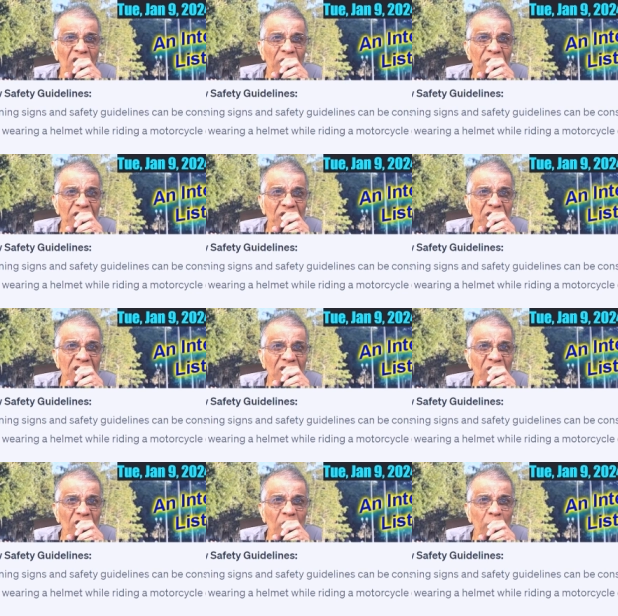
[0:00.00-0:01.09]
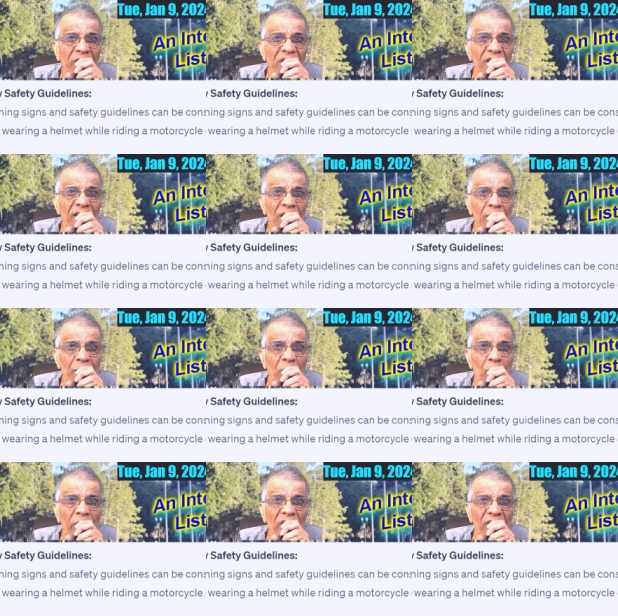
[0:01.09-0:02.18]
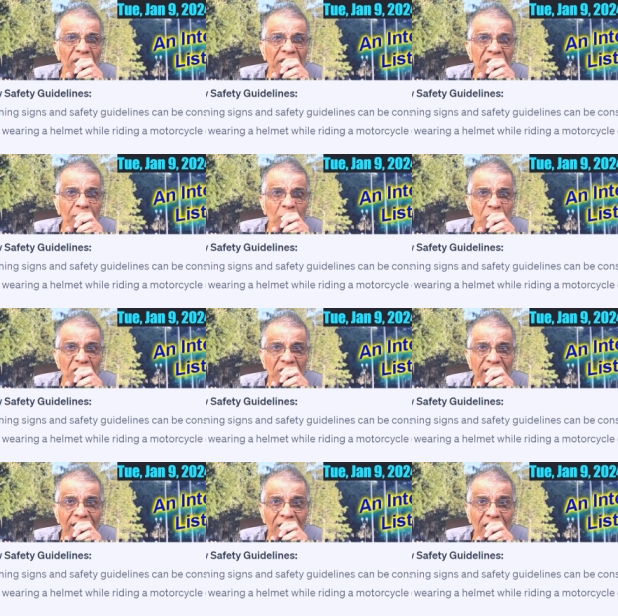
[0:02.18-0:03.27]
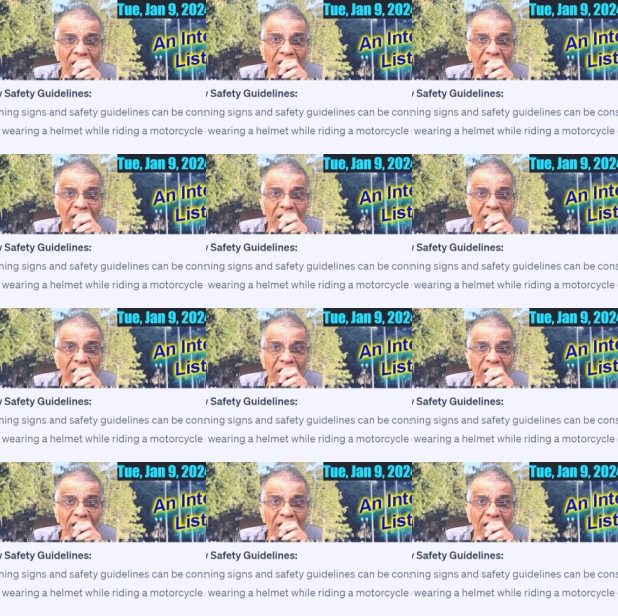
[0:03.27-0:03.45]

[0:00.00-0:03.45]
For instance, not wearing a helmet while riding a motorcycle